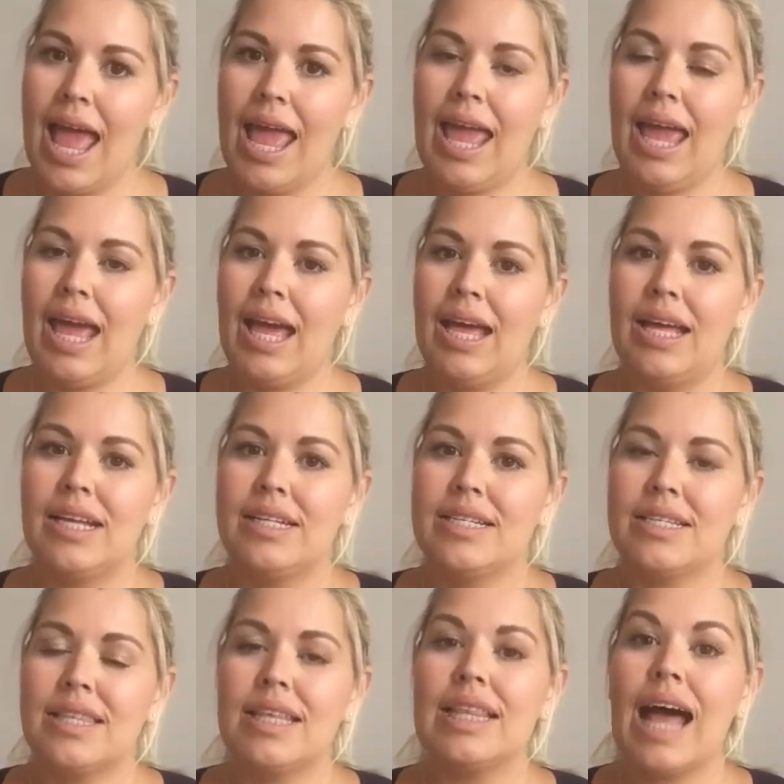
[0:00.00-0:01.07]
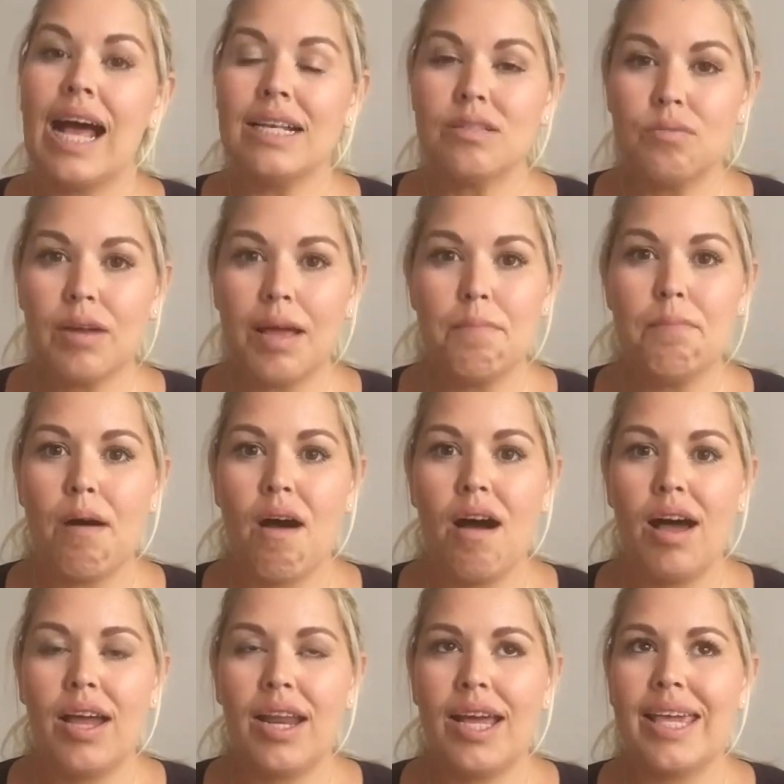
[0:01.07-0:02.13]
And the last one I
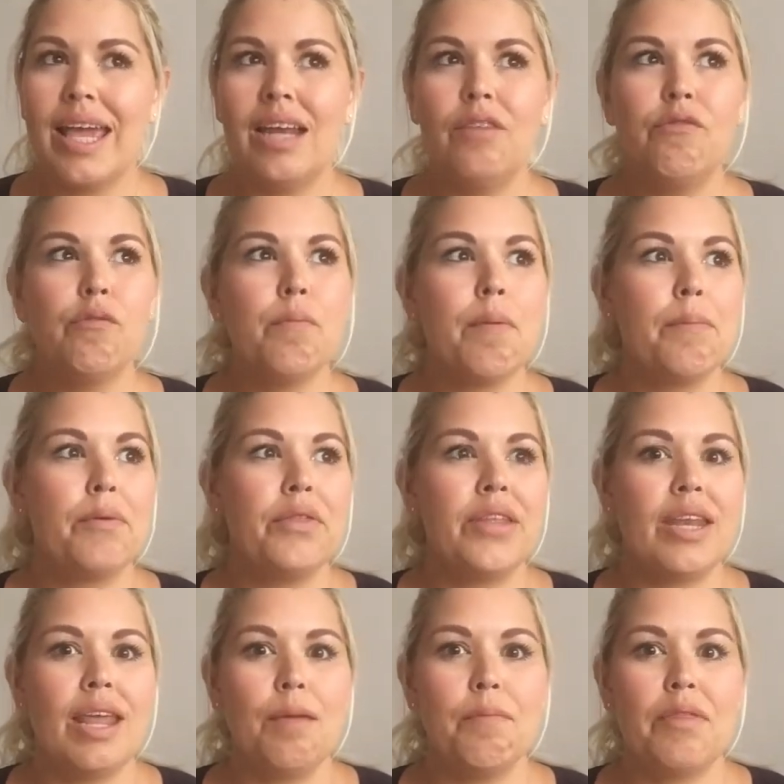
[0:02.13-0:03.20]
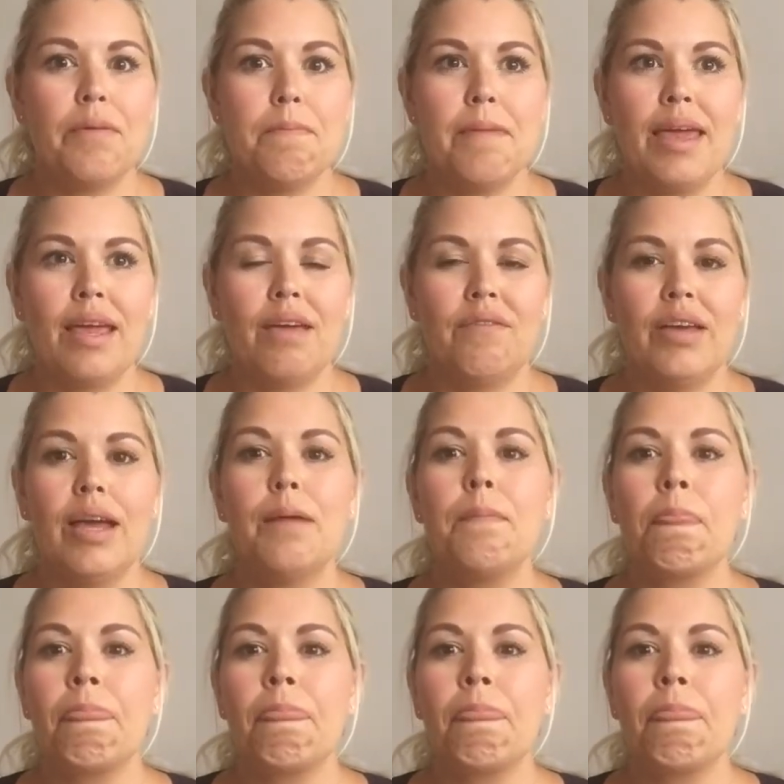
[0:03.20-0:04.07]
bought, I can't even remember the name of the make of it,